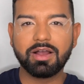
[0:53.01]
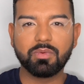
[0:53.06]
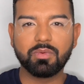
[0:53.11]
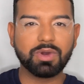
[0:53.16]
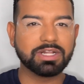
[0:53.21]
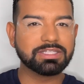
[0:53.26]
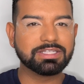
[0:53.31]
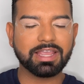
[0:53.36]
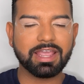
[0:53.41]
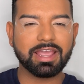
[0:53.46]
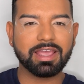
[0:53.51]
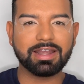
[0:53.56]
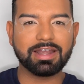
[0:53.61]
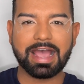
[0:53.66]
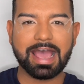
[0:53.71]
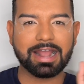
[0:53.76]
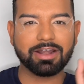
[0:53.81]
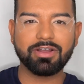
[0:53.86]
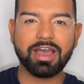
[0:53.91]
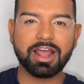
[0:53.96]
Once again,
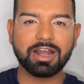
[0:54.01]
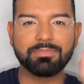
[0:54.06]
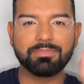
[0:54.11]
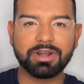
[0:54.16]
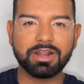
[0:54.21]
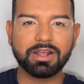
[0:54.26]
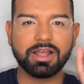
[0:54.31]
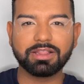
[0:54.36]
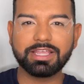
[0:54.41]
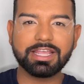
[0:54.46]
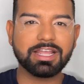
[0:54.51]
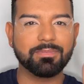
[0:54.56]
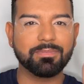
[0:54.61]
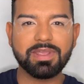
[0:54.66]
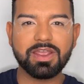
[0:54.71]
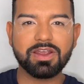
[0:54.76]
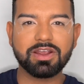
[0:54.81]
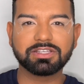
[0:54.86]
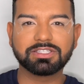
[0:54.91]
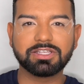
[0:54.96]
I don't know how to put a link up
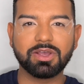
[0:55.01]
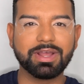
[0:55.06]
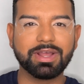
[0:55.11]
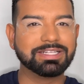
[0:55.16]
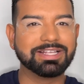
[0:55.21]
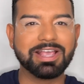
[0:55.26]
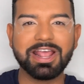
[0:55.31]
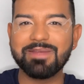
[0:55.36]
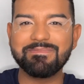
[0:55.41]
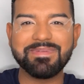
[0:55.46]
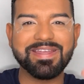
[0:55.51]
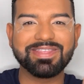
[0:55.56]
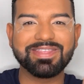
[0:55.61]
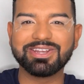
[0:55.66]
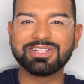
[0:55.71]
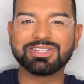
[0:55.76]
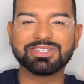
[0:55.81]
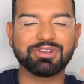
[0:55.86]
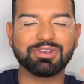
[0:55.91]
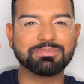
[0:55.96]
here, so it's gonna be in the
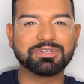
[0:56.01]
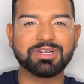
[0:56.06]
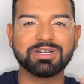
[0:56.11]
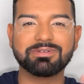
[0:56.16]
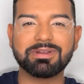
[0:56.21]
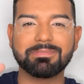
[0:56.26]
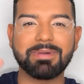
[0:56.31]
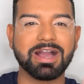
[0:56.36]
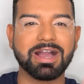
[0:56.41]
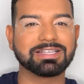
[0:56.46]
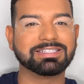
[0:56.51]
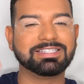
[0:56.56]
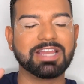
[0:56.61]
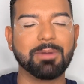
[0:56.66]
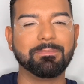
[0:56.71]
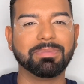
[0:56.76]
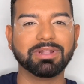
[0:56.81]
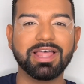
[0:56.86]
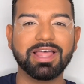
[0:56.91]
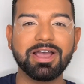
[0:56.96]
description box
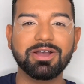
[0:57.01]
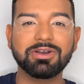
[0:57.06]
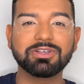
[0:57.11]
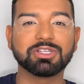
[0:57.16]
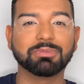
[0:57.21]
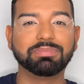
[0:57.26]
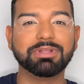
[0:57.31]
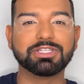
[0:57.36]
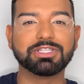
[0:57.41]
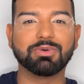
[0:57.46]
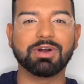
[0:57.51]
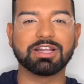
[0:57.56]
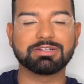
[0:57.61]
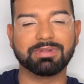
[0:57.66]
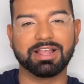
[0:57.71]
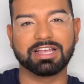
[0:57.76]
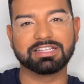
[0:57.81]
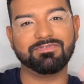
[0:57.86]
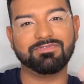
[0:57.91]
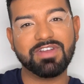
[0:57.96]
down below, so please watch
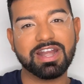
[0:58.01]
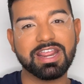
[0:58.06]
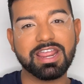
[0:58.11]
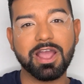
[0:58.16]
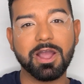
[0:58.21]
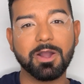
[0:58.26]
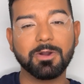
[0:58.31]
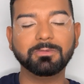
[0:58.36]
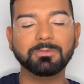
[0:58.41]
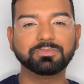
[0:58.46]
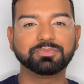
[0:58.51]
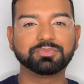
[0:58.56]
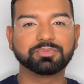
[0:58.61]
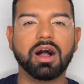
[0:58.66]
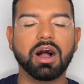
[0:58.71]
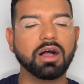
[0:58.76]
my last video.